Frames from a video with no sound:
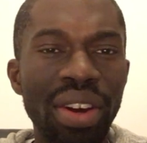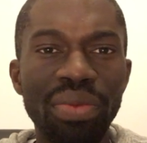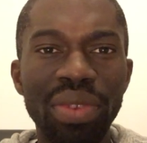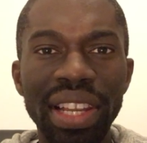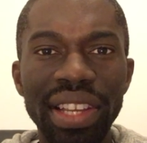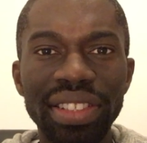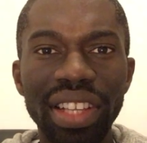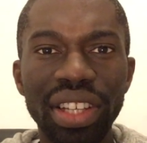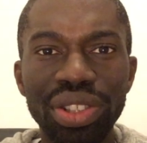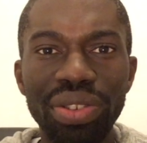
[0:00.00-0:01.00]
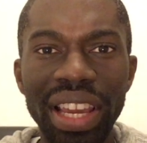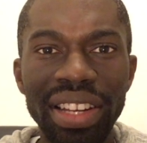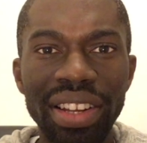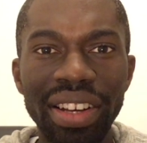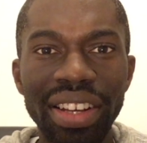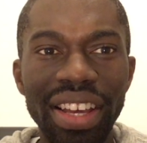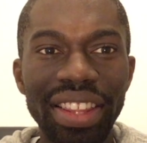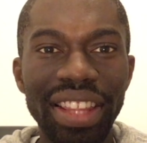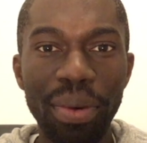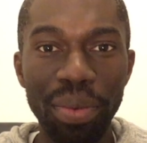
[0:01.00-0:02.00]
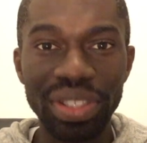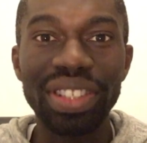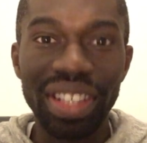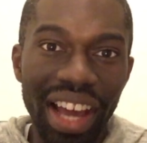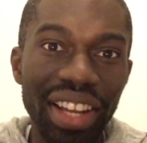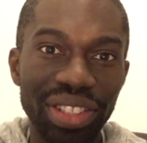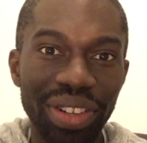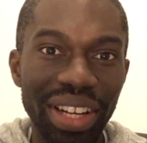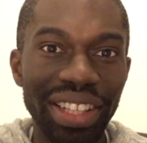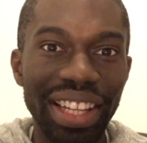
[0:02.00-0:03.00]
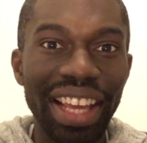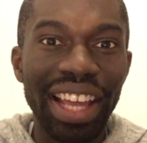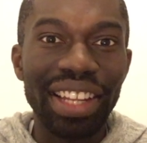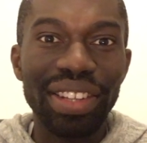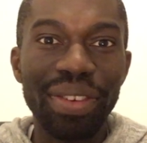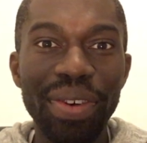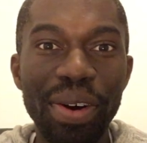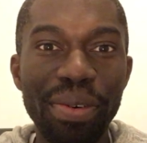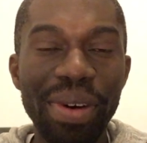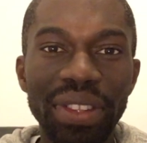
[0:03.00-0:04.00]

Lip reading: released a trainer that was the kind of trainer that they had in the film.